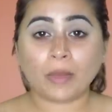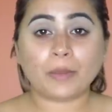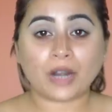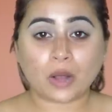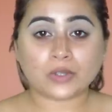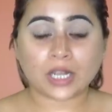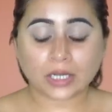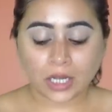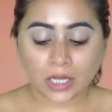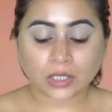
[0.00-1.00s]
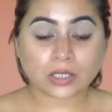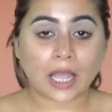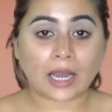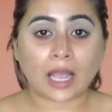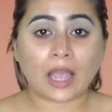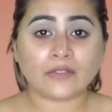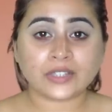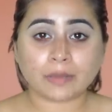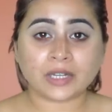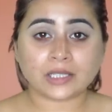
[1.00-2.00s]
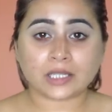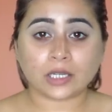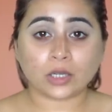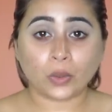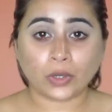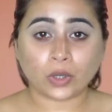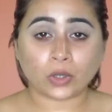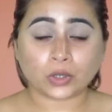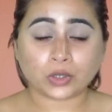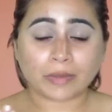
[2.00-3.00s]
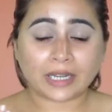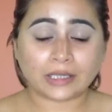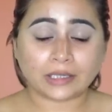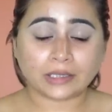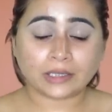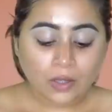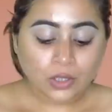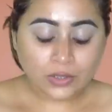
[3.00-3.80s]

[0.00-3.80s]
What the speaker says: my brows are done and I have some concealer going on onto my lid.